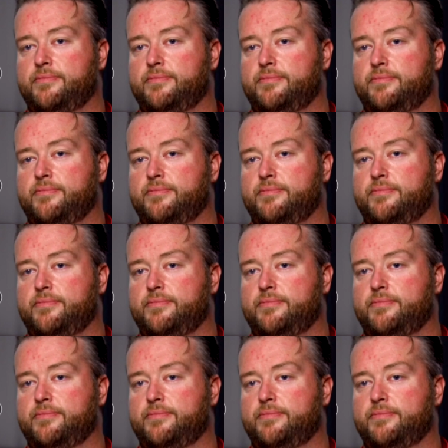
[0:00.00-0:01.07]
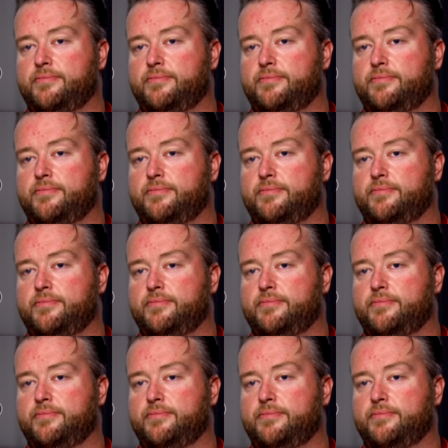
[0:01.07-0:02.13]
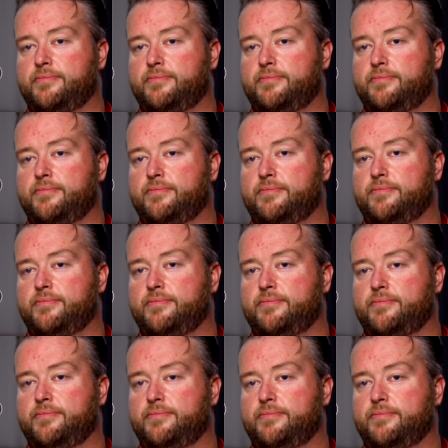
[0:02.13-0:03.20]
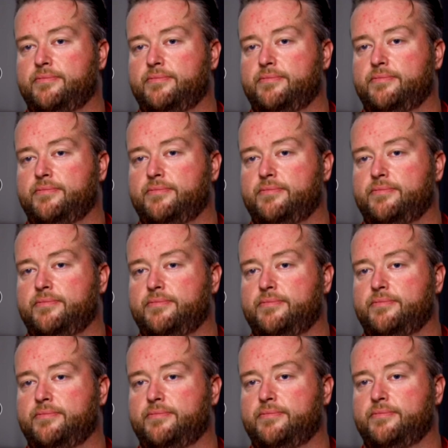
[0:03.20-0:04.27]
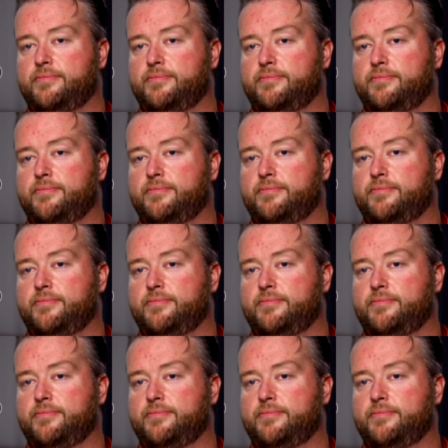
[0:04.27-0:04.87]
The person shown says nothing.